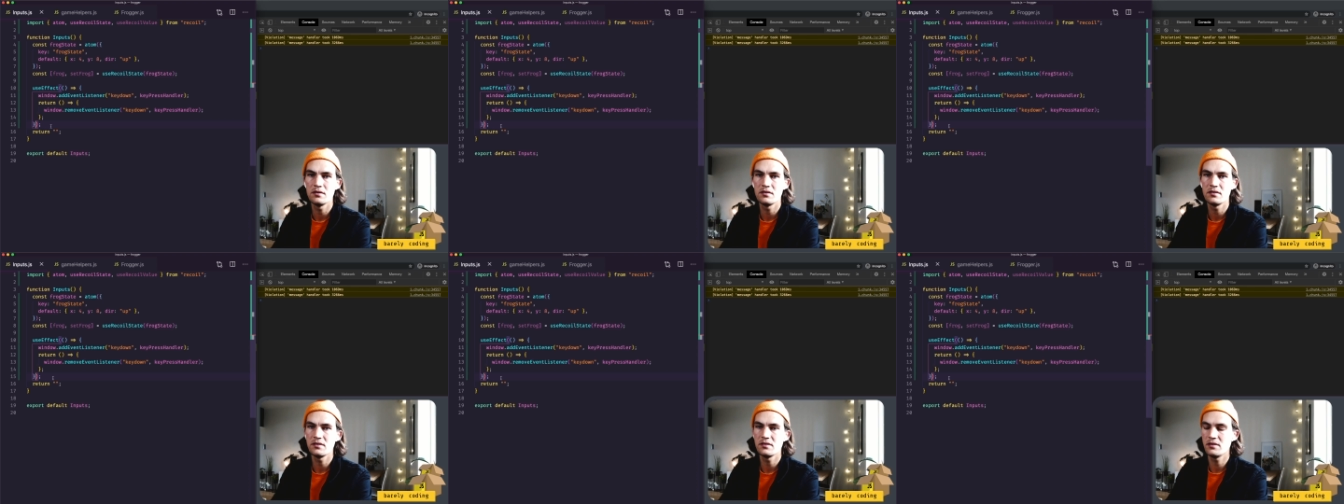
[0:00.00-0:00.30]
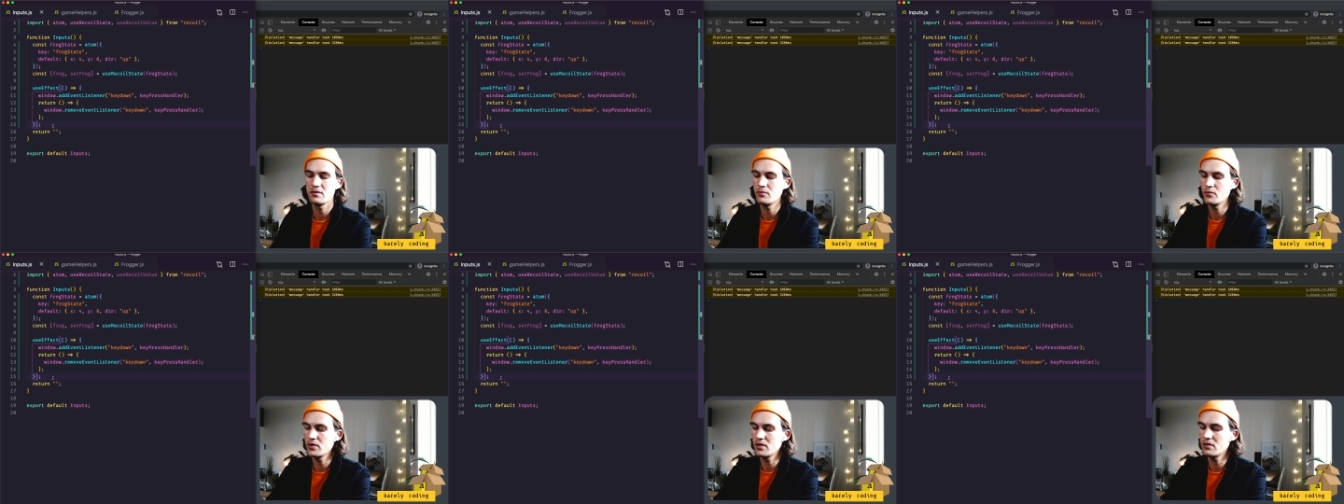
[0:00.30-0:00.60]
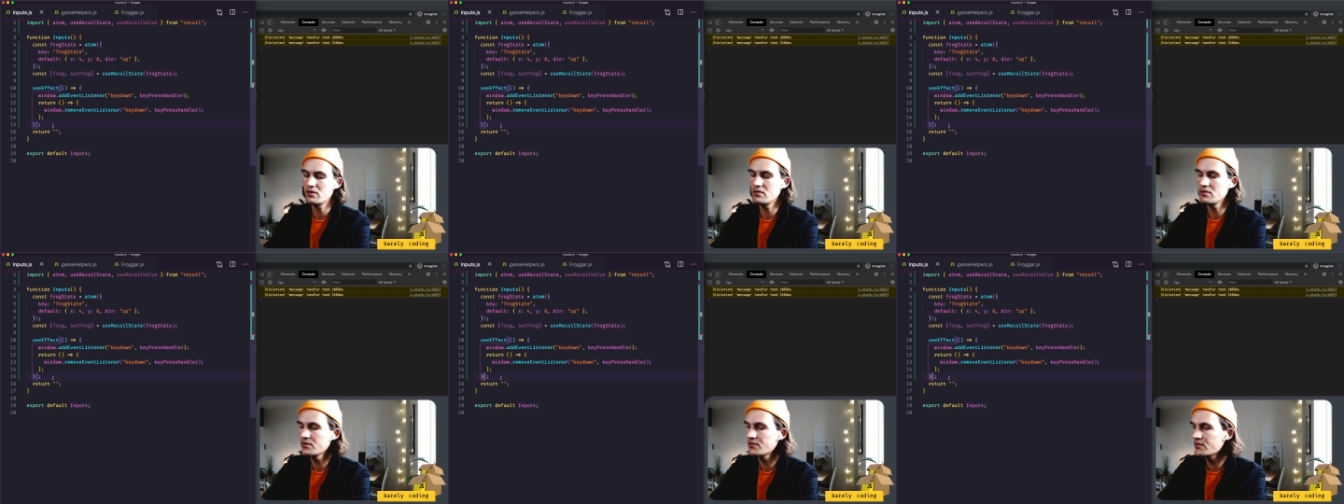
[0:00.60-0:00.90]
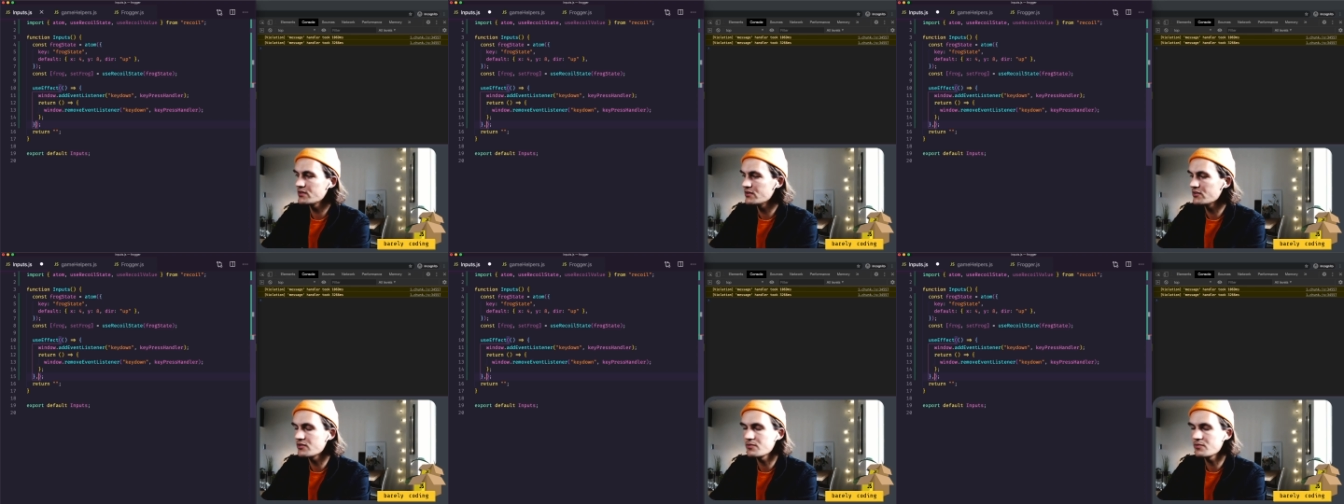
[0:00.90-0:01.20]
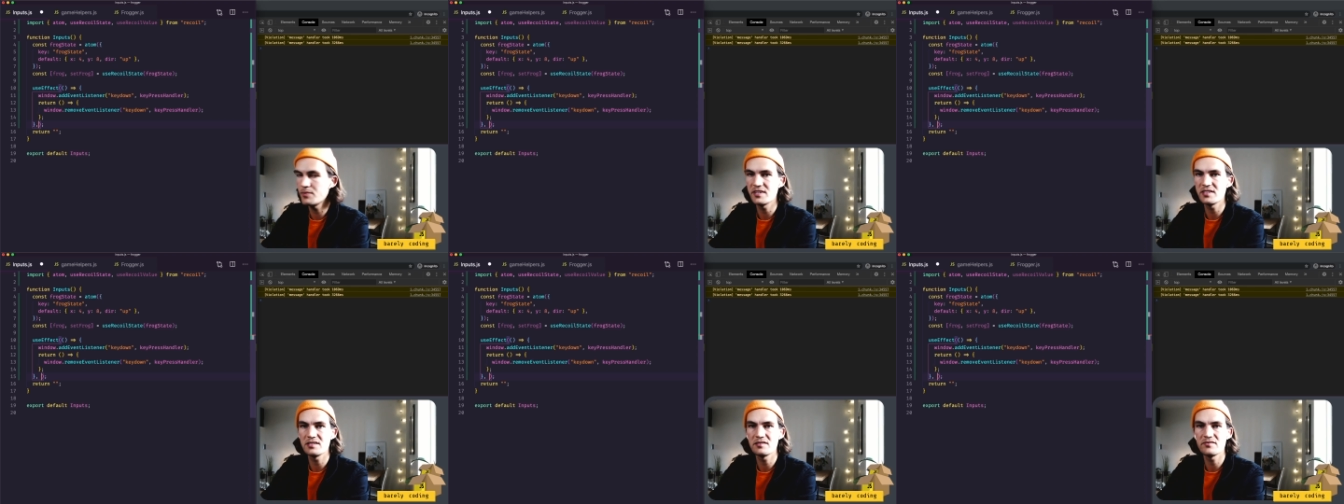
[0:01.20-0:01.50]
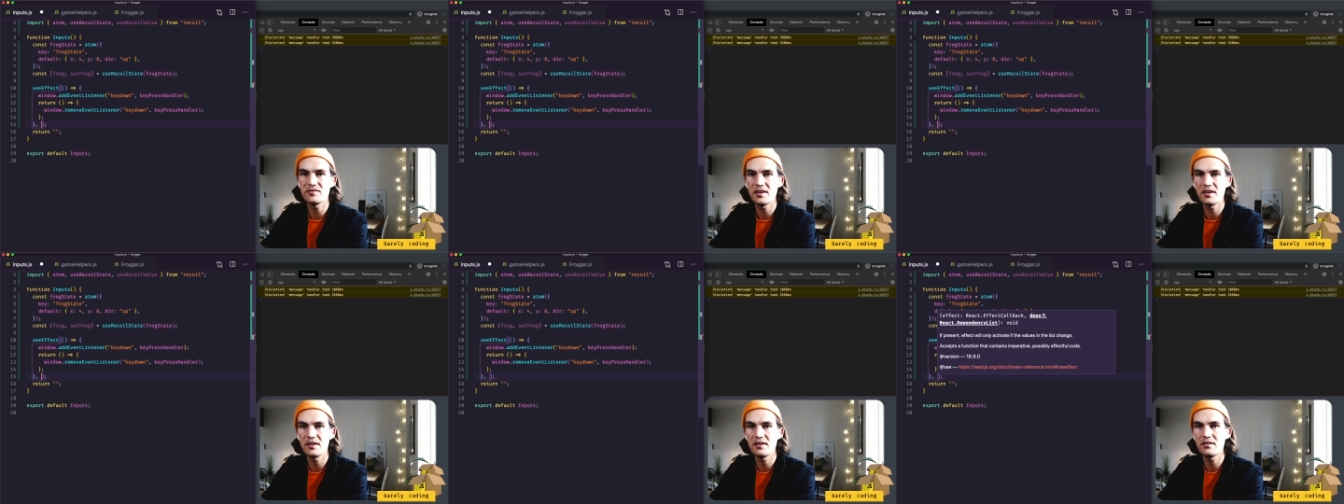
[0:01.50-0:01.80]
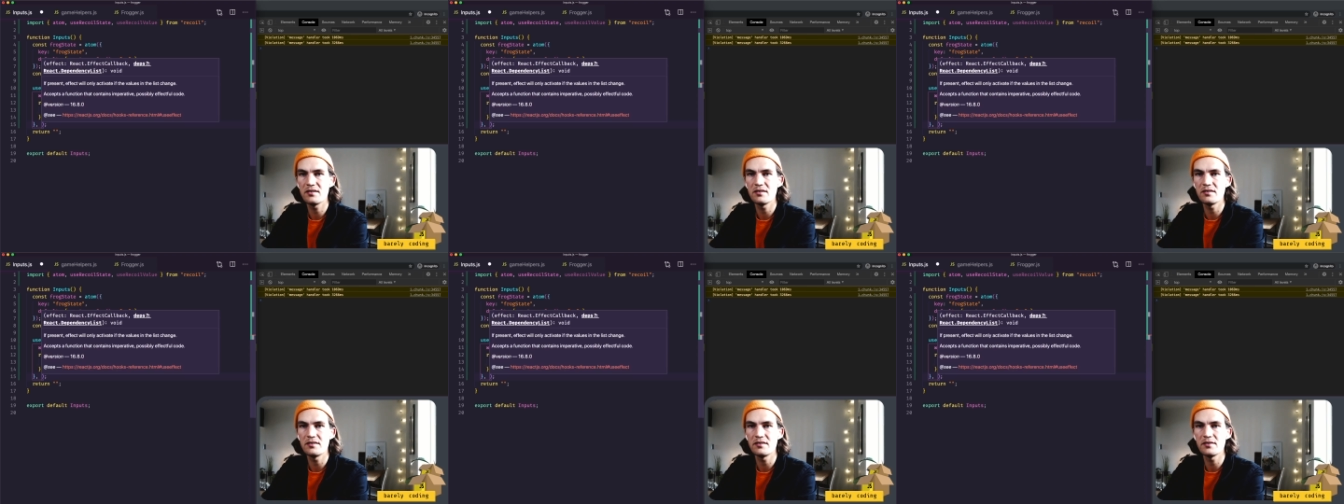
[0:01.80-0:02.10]
Then we also specify
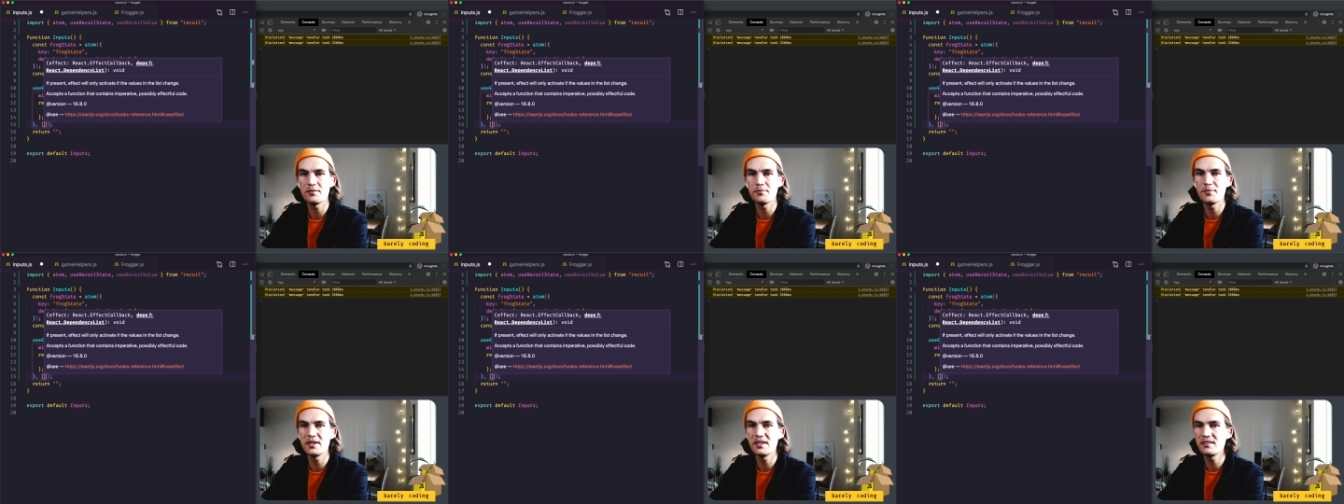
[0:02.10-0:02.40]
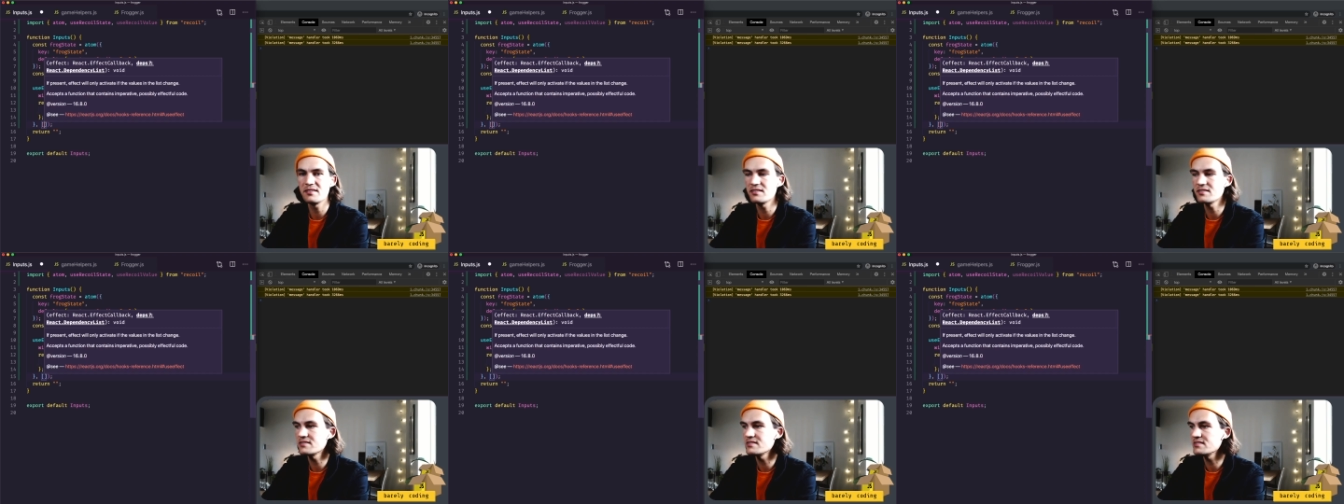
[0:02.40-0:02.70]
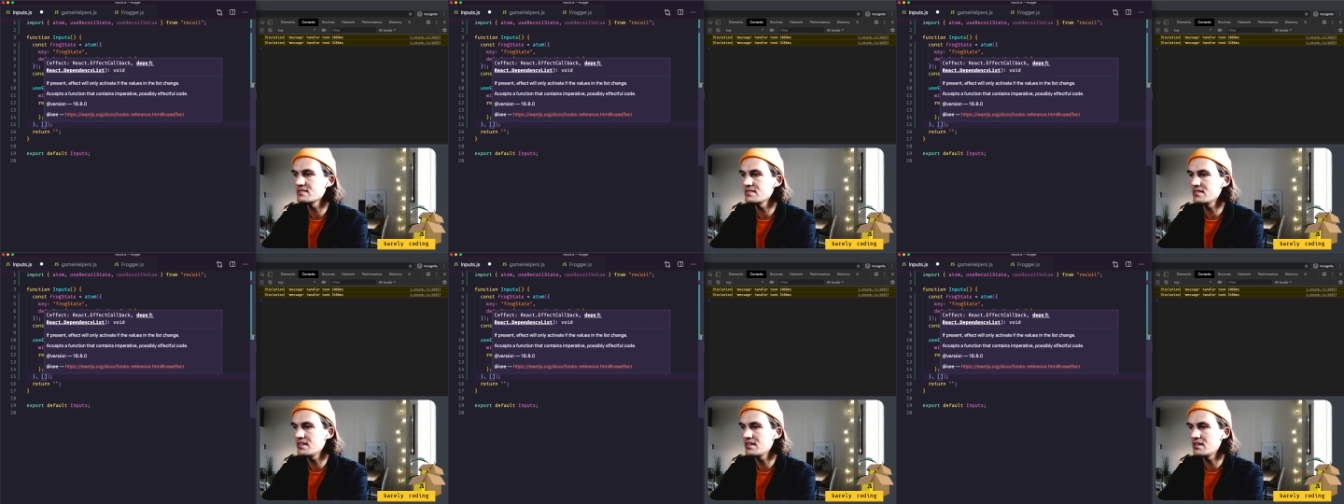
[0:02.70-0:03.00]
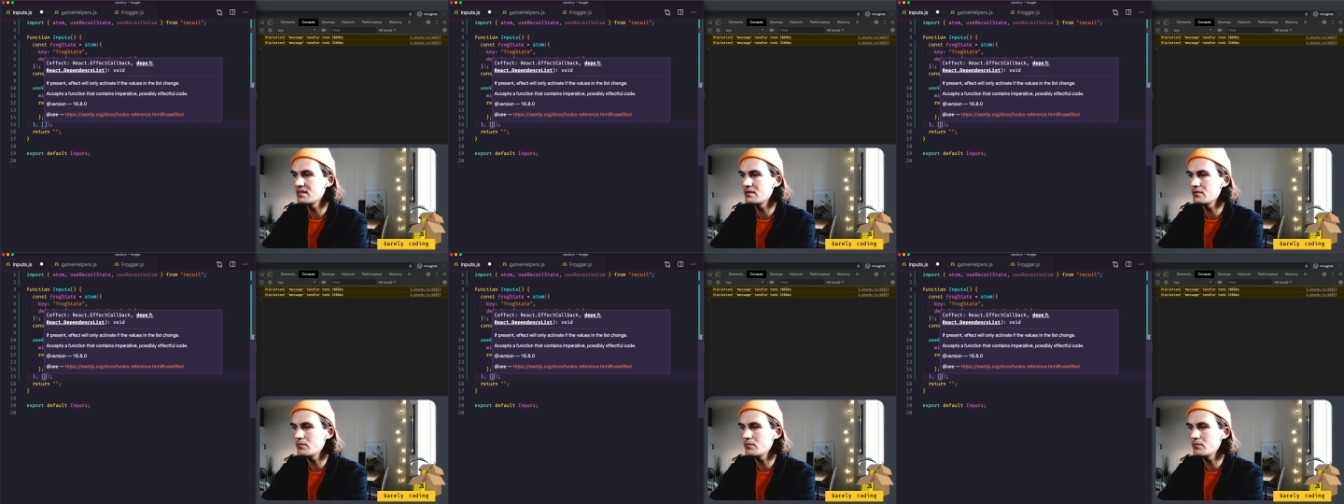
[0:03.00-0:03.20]
our dependencies here,